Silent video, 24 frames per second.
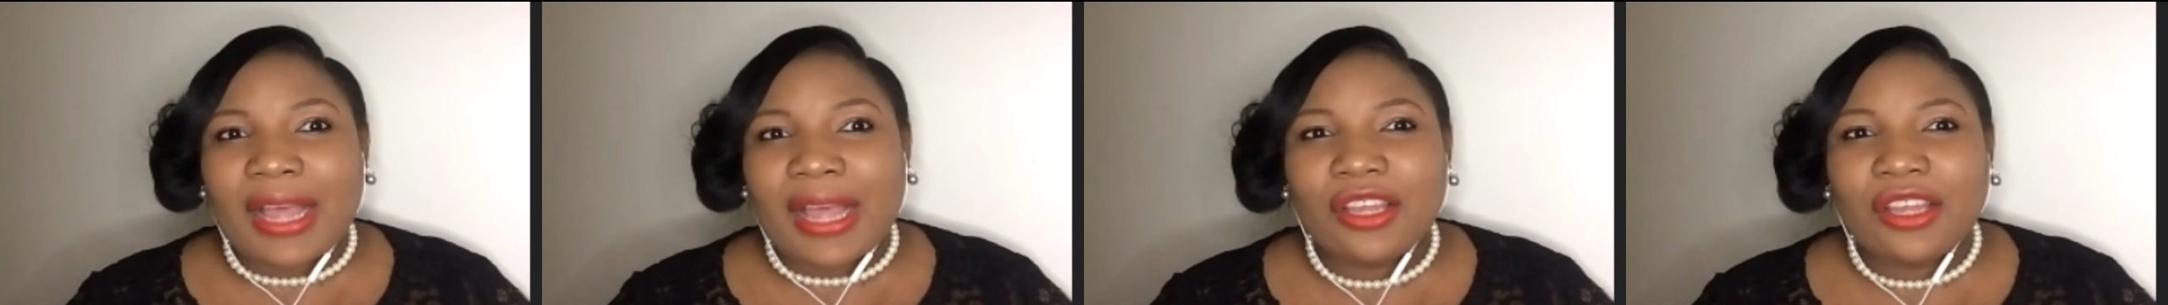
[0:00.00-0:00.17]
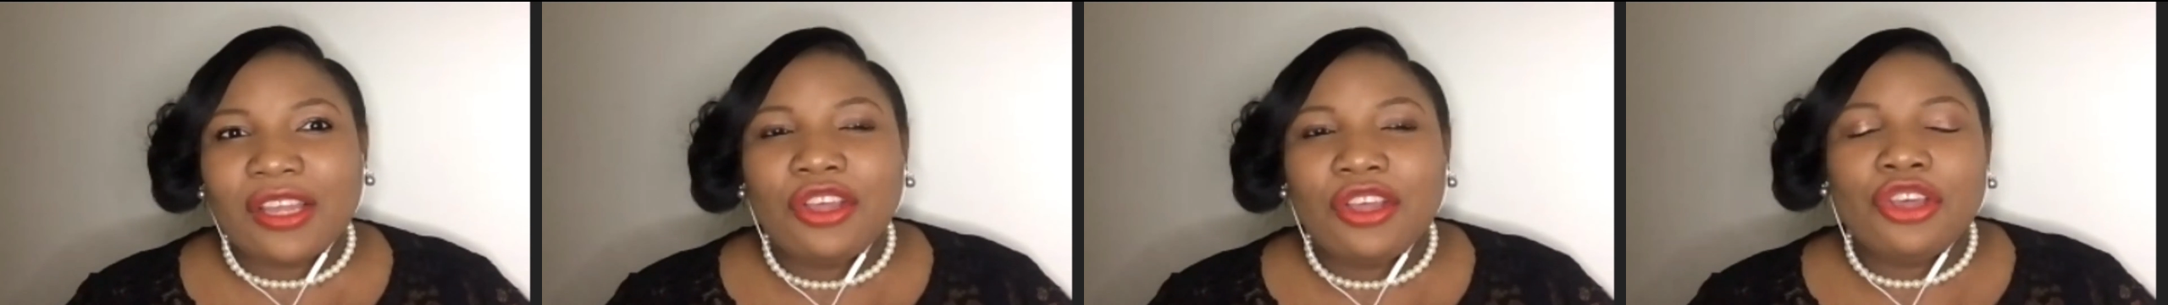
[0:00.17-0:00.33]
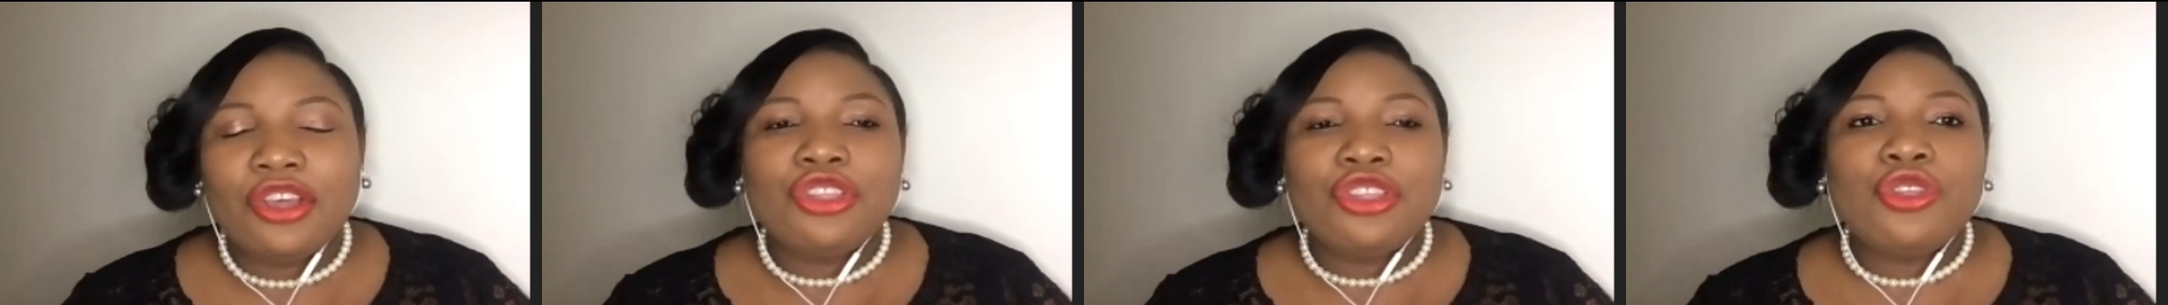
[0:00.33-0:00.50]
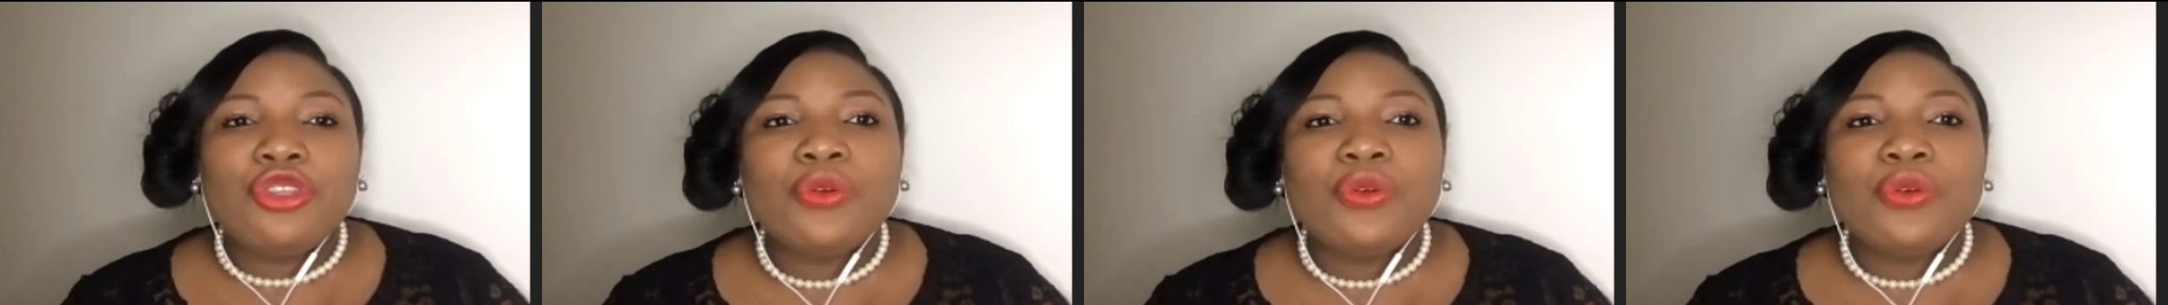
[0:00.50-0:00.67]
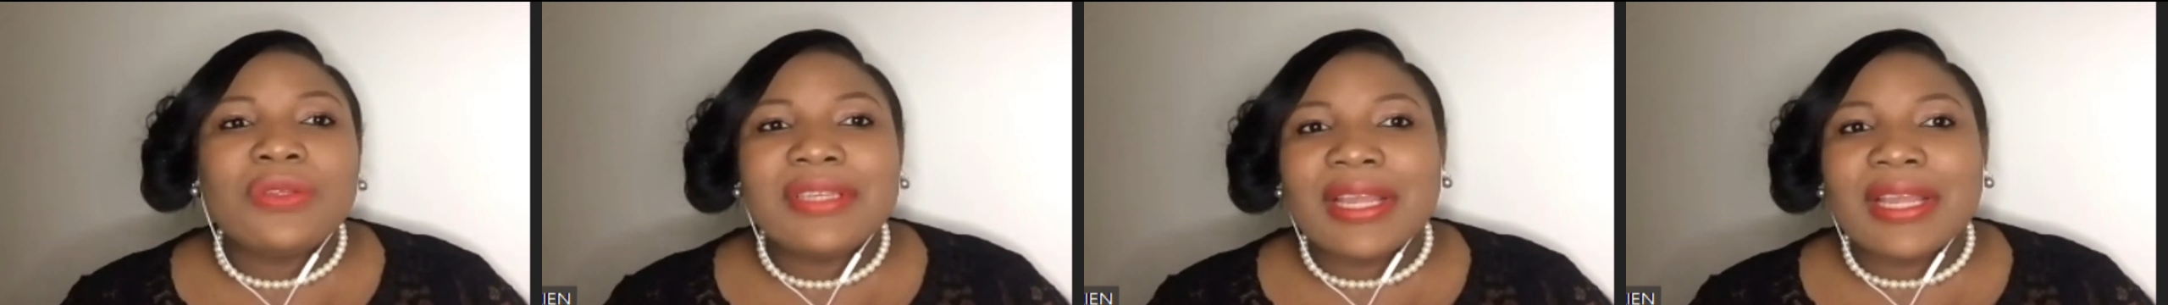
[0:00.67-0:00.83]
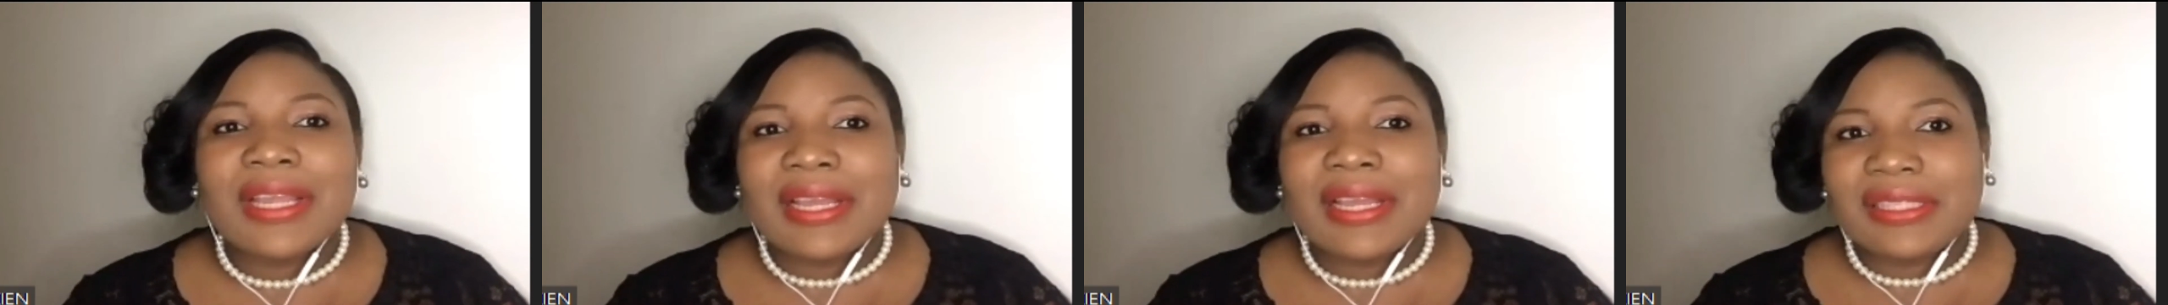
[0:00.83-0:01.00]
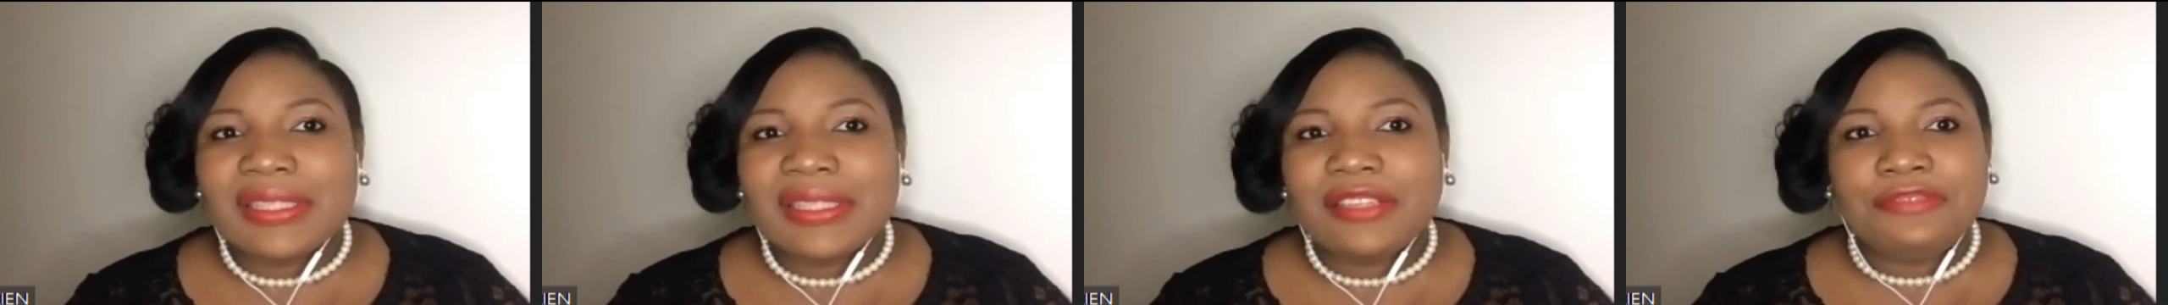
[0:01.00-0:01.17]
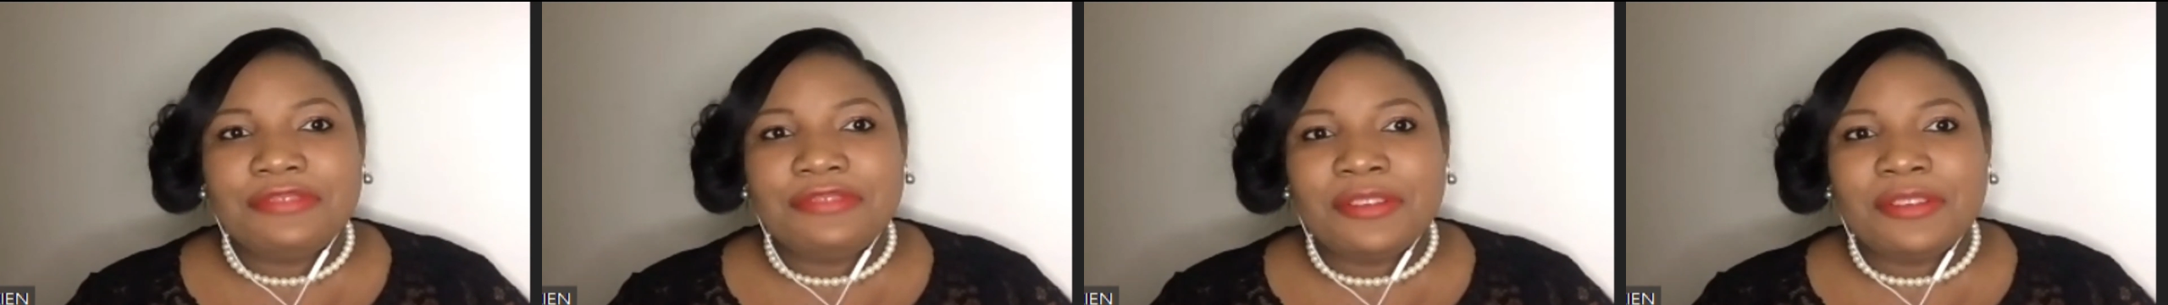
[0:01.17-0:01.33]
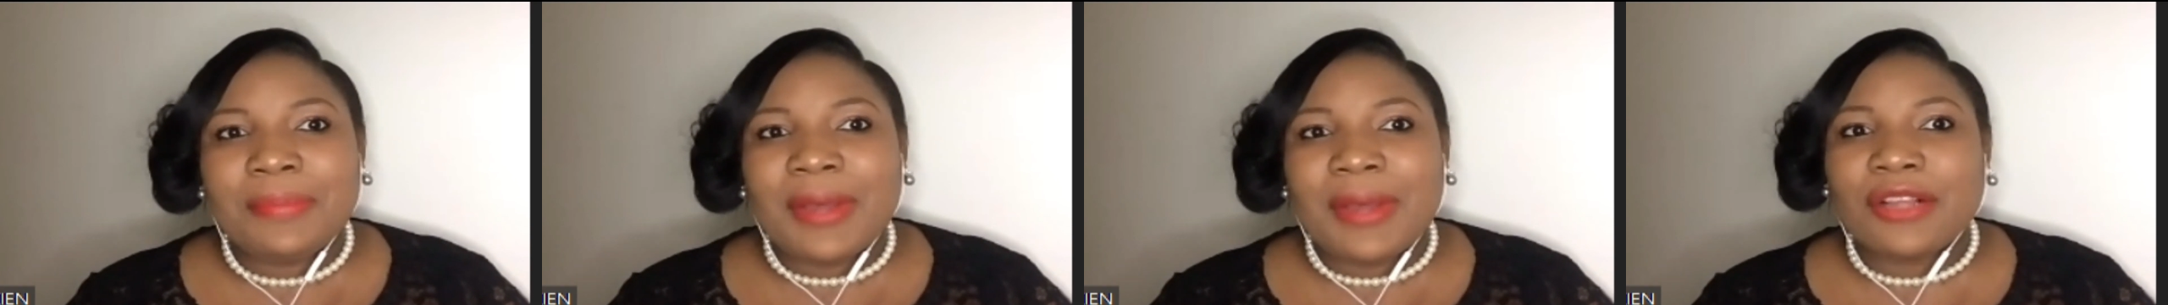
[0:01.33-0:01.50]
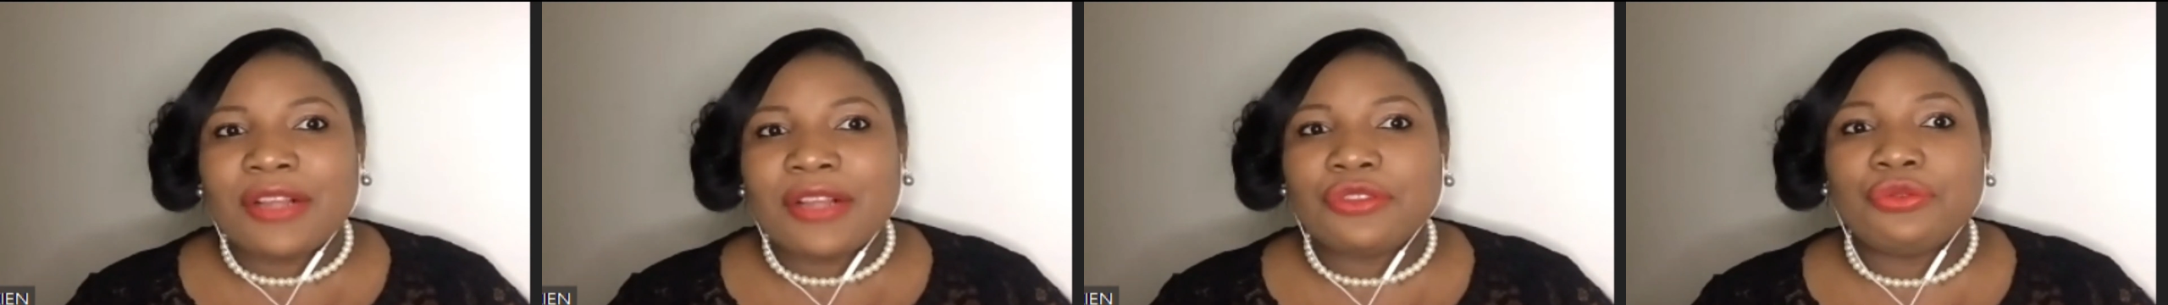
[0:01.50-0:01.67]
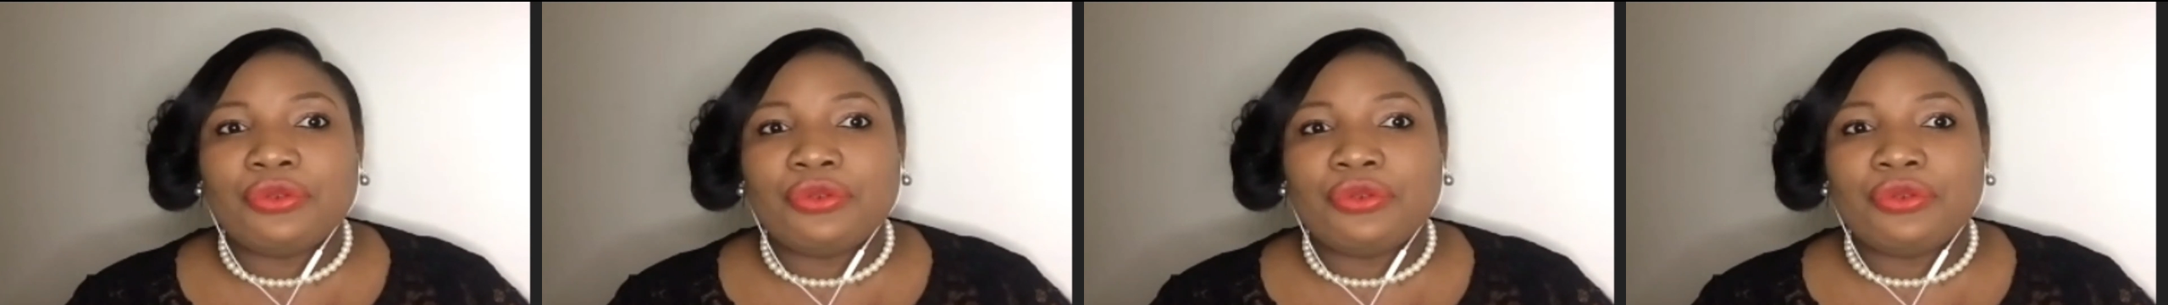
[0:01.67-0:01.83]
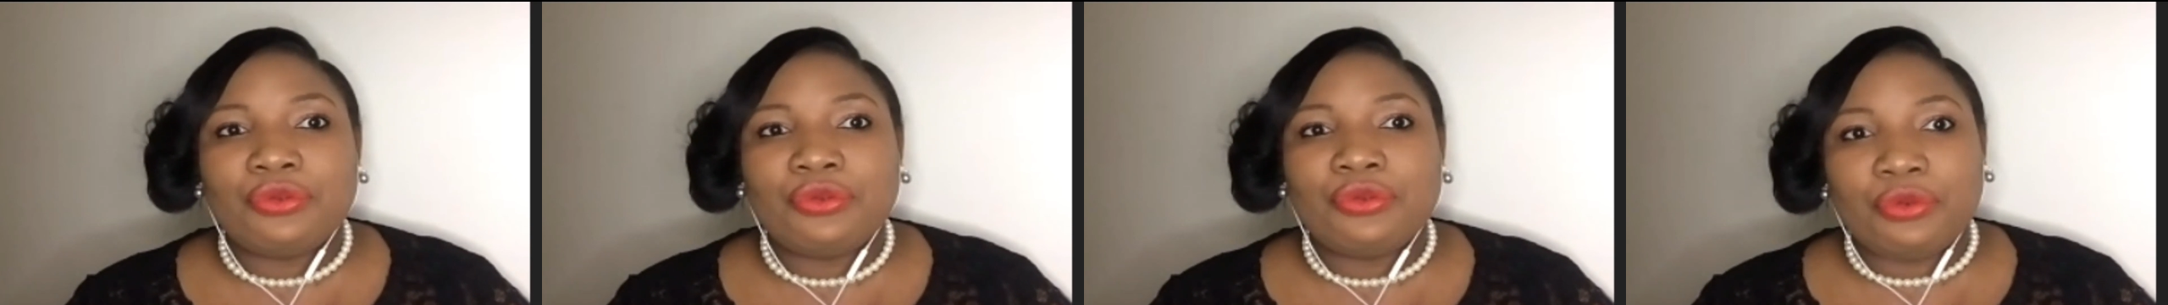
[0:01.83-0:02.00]
Use negative feedback to
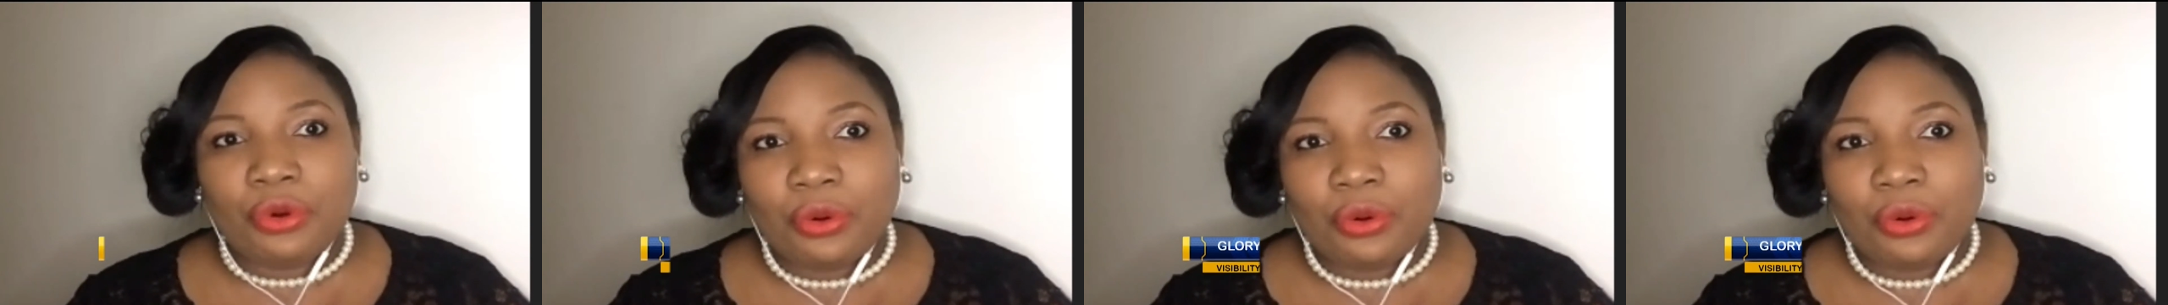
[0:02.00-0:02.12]
grow.